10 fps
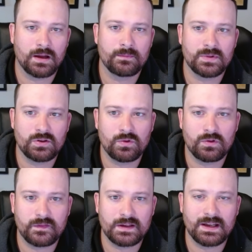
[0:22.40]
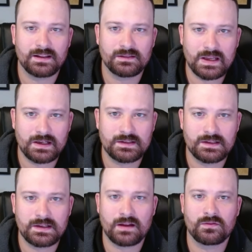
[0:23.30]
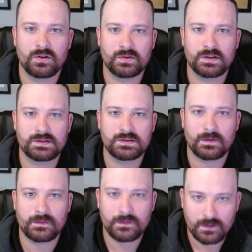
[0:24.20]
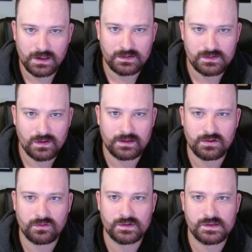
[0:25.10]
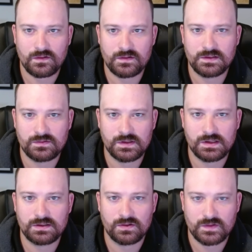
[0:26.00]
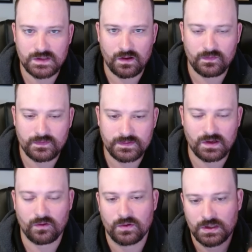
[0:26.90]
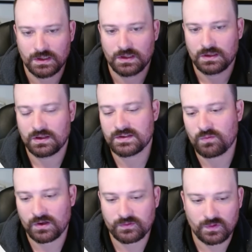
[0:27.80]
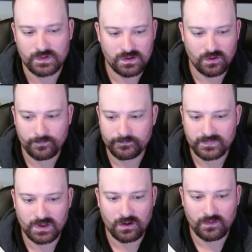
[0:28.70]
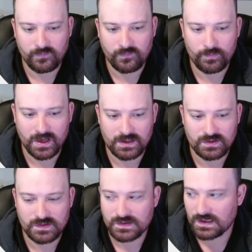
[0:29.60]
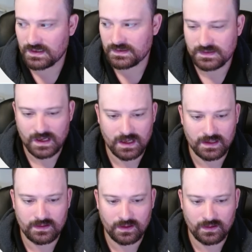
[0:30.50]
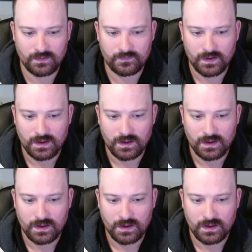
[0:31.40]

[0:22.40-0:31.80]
you will find a link to download this for free so that you can start to use it yourself. So let's walk through it. So there are 4 pages inside of